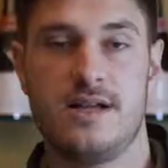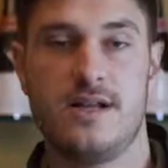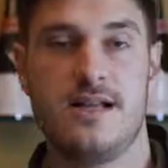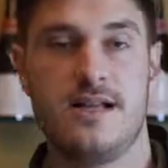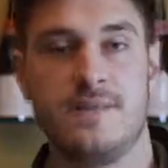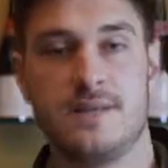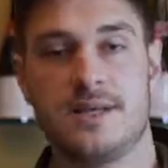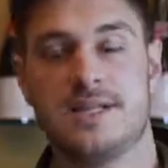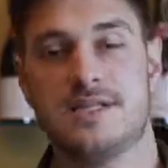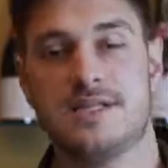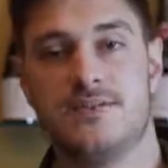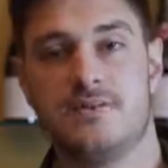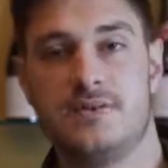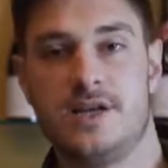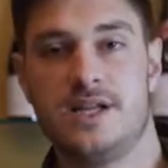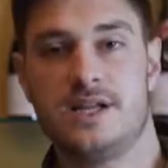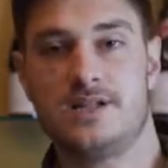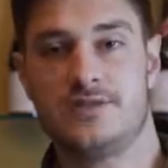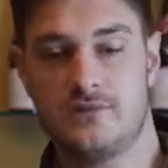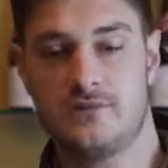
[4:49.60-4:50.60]
limited
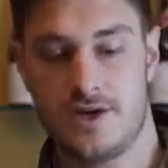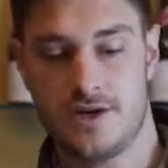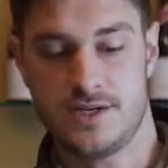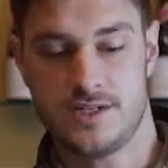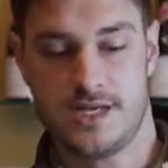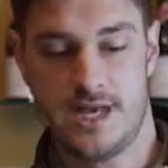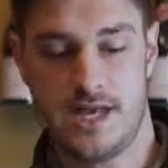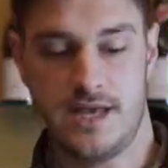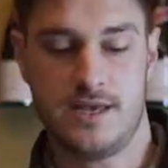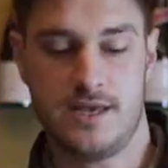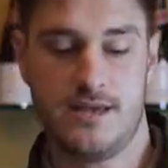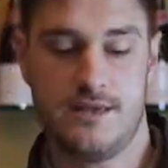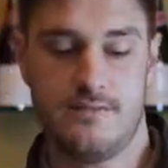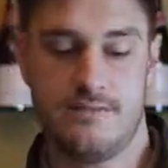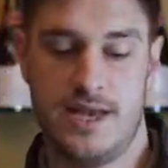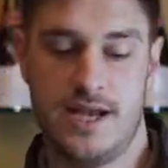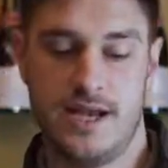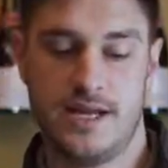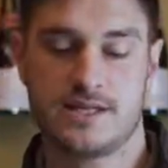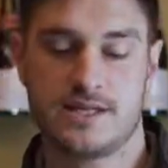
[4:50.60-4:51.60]
release rosé
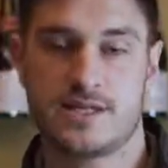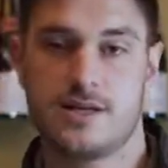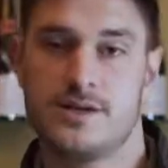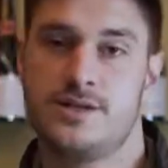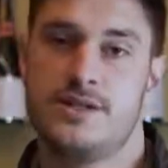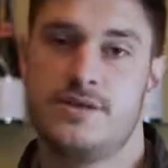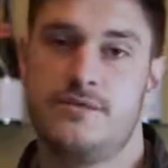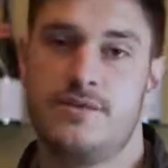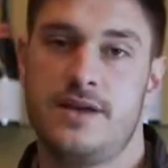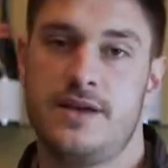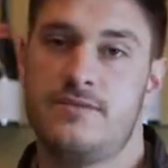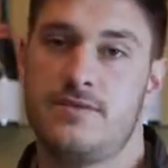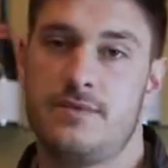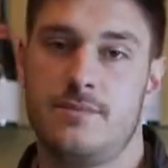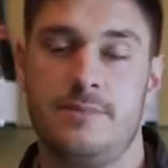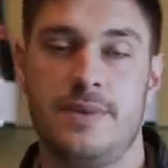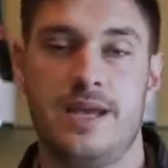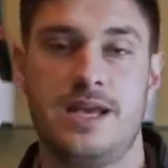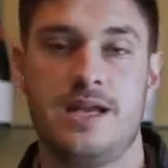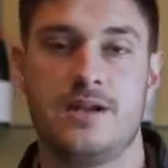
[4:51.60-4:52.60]
made exclusively
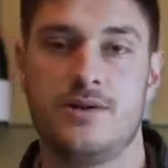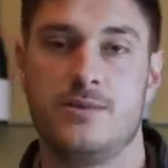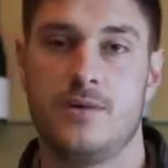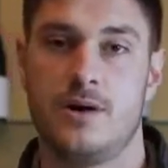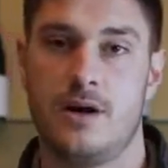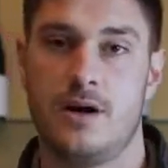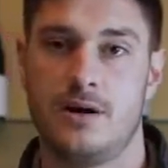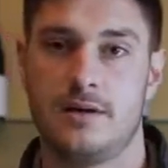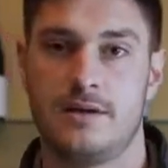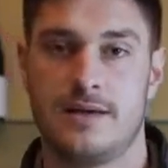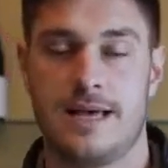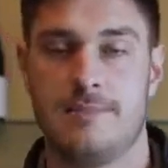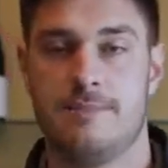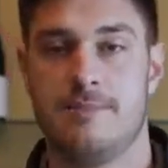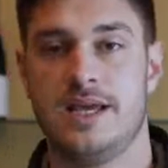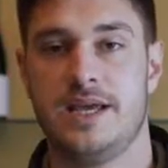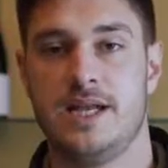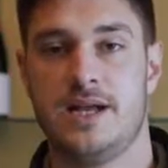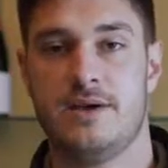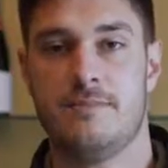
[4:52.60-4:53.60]
from Pinot Noir and
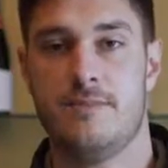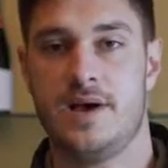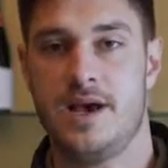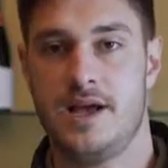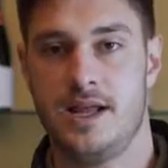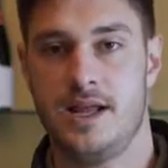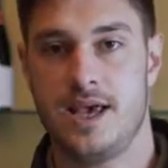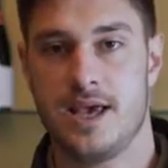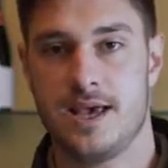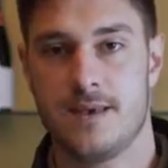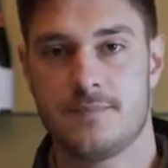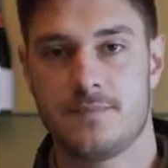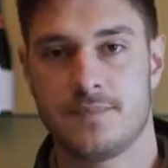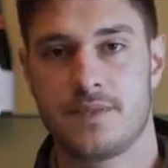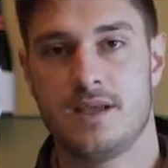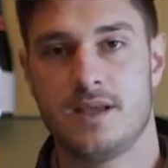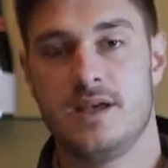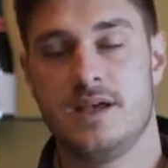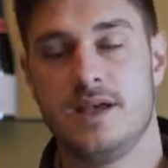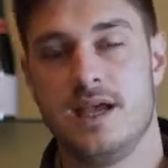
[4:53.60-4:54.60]
Pinot Meunier.
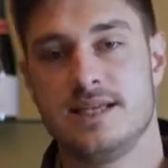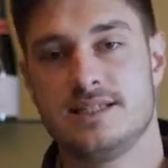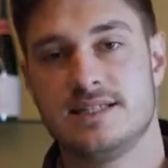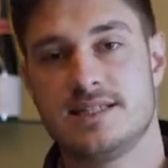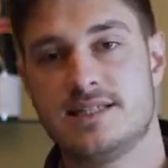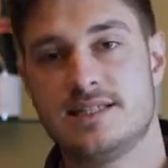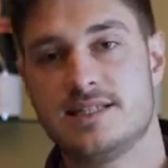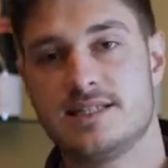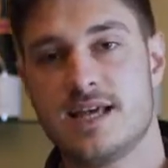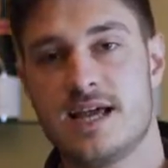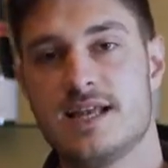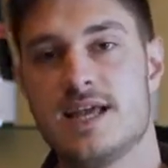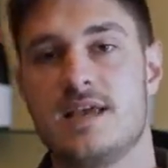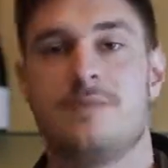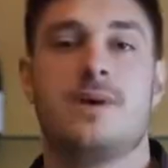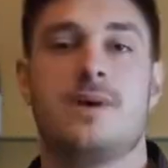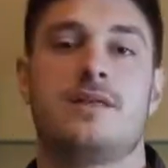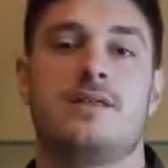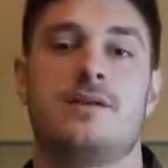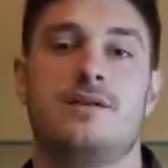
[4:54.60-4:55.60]
It's a Saignée
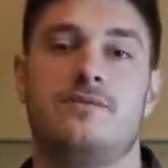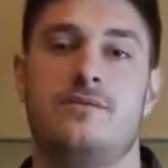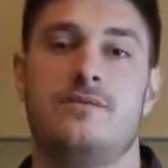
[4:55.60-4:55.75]
method